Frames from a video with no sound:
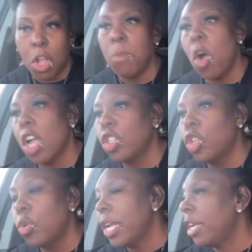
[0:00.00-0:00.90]
Come
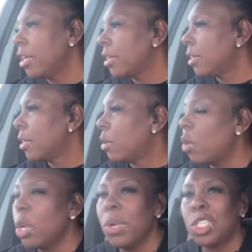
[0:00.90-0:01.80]
on, Dewey.
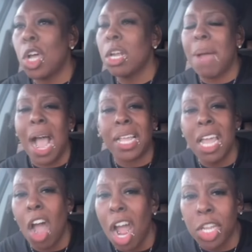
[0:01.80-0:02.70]
What are we talking about? I
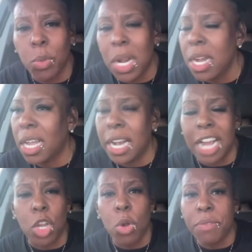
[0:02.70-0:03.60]
can't argue with a nigga
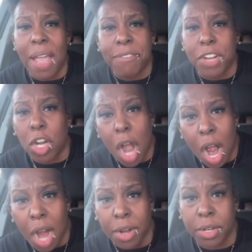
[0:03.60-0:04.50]
that don't even have a
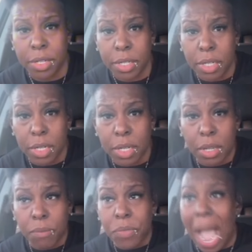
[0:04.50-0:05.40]
car.
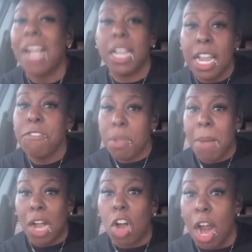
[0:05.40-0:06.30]
I could live
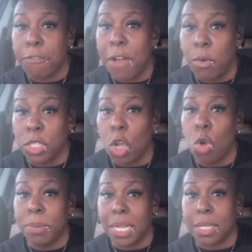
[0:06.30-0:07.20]
in my car if I was
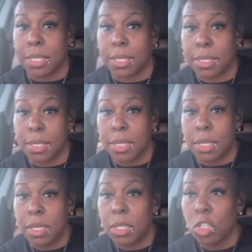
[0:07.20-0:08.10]
homeless.
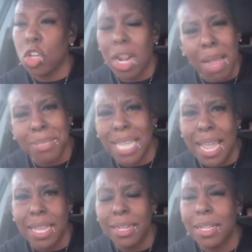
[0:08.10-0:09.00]
You know what I'm
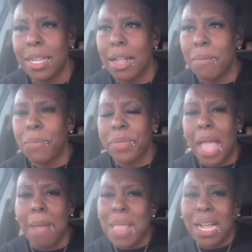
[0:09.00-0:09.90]

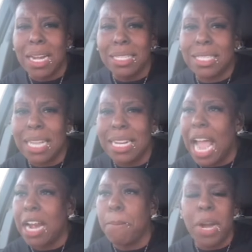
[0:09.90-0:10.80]
saying? I'm not going to sit
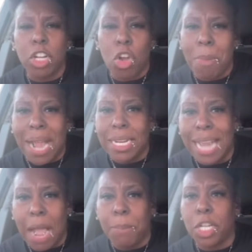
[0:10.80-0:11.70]
down and bring
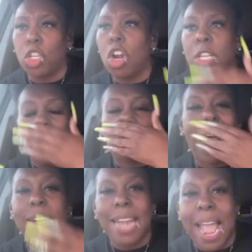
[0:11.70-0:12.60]
nobody down. But
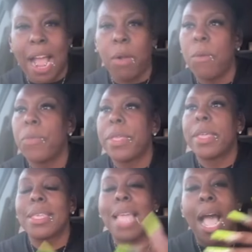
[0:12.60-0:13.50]
right now,
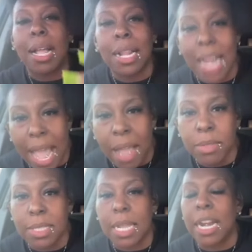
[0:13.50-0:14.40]
y'all
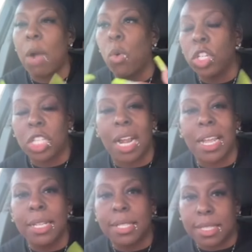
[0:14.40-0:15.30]
clowns. And I want
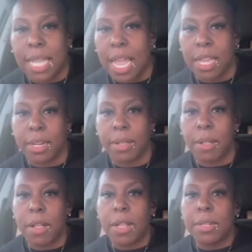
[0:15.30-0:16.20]
y'all to entertain.
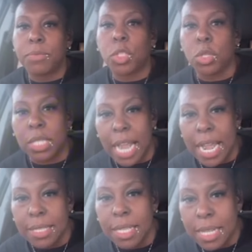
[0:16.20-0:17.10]
So
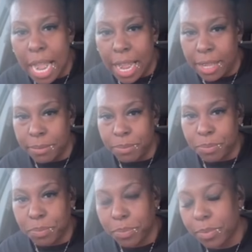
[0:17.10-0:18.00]
today's the day.
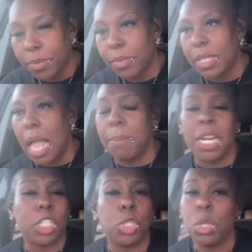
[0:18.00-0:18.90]
I'm
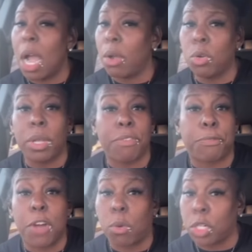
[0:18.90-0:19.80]
going to let you know I don't give
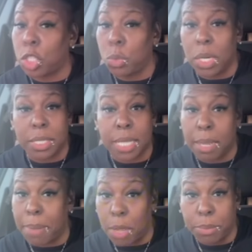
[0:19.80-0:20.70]
a fuck what you want to
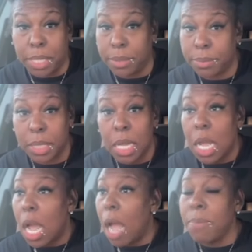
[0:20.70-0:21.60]
say about me.
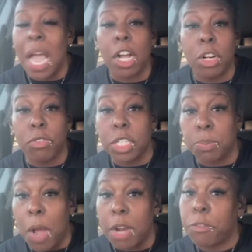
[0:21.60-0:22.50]
I'm not going to
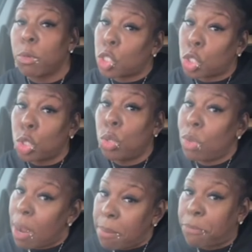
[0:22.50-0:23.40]
respond. If it was
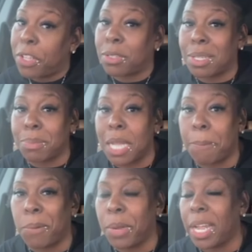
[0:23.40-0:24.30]
true, I'm going to feel some
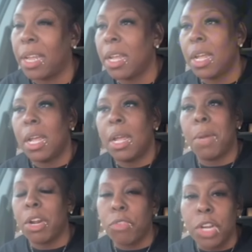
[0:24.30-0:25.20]
type of way.
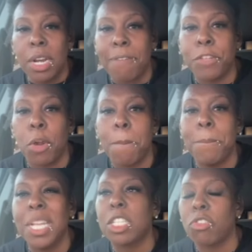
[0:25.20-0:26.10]
But in real life, you're a
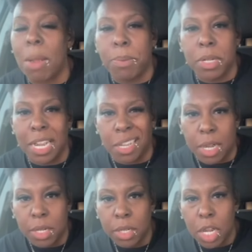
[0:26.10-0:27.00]
miserable
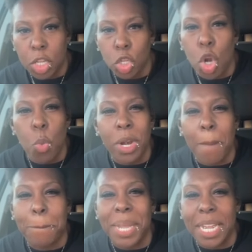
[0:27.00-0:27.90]
nigga. You don't
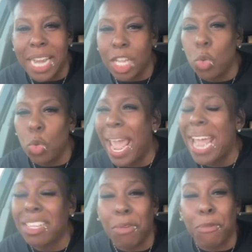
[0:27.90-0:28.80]
want to be there. You
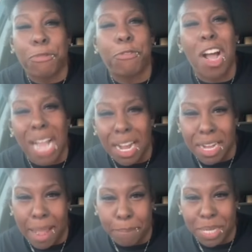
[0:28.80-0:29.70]
hate the fuck
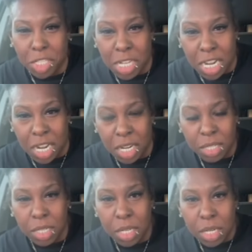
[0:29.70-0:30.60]
out of that bitch,
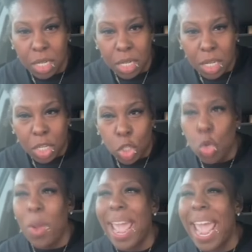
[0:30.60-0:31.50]
nigga.
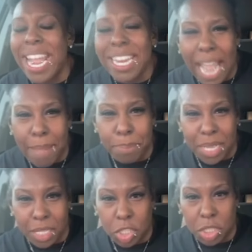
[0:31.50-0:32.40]
You hate that
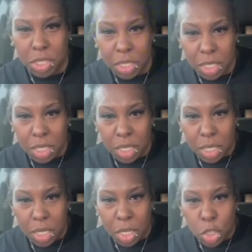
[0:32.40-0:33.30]
bitch.
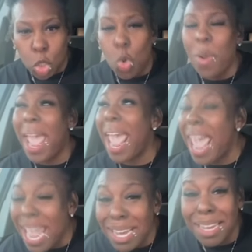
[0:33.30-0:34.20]
You
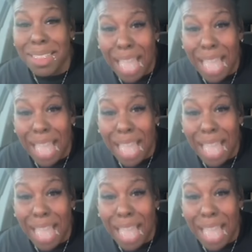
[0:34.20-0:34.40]
hate